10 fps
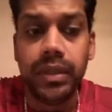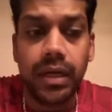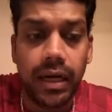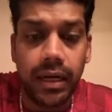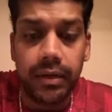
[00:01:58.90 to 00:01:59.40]

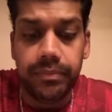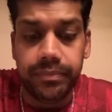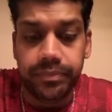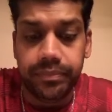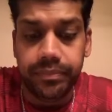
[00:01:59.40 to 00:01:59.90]
um,
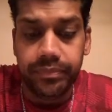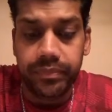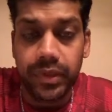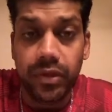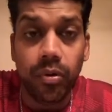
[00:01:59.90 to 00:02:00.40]

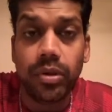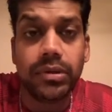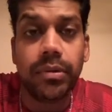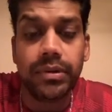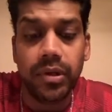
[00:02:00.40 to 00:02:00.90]
the door is
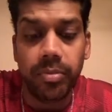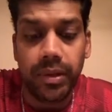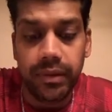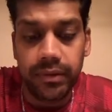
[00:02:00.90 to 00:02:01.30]
always open.